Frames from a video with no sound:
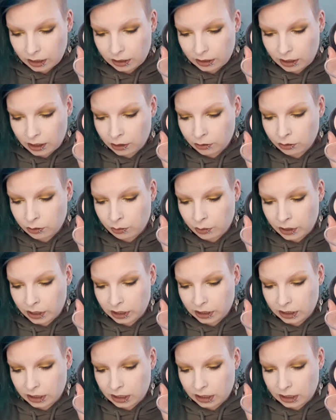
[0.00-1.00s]
now the
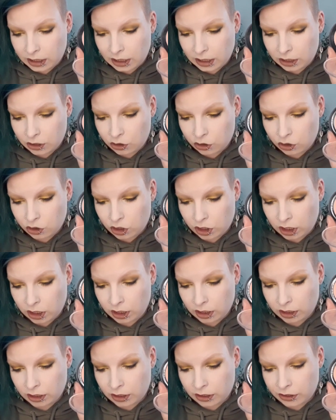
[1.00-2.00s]
weight did
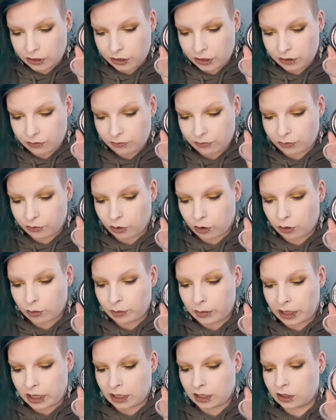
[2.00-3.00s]
change
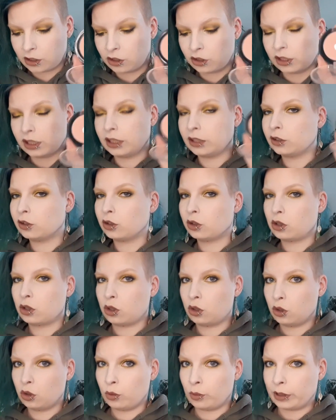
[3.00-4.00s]
from actually
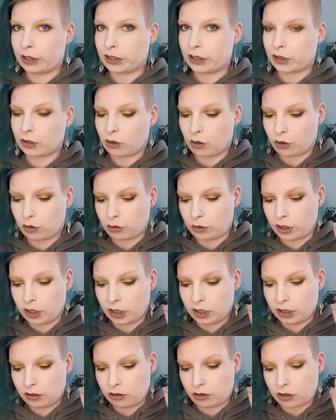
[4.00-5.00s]
2 months ago,
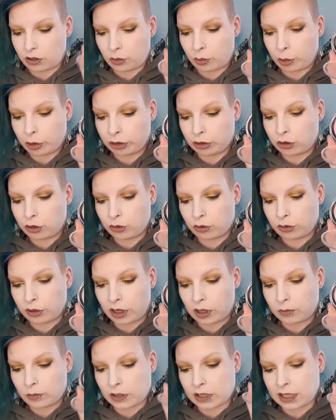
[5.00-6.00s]
0.2
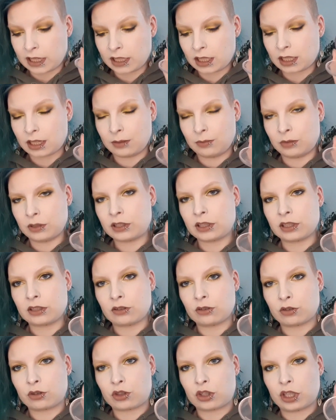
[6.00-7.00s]
grams. Last time it did
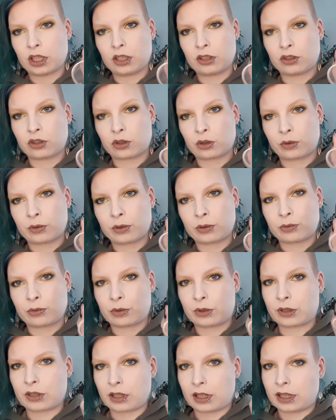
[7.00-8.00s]
not change, so it
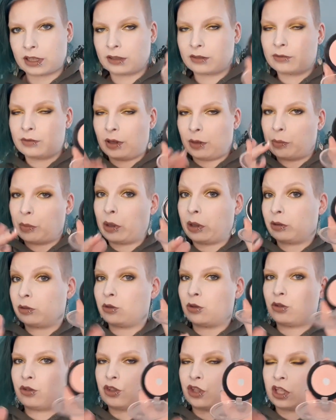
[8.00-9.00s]
was like
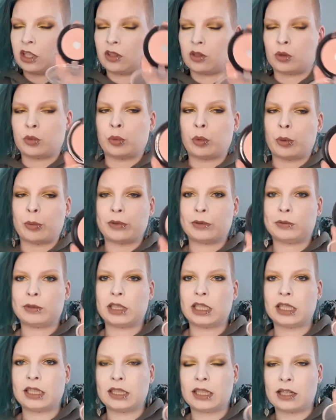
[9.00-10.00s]
about to change
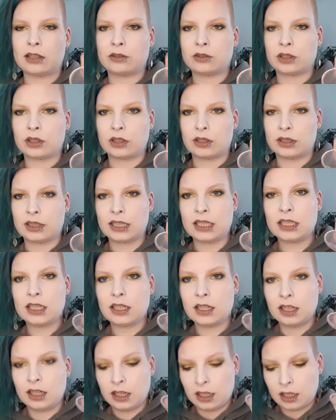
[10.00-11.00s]
probably, and now it did.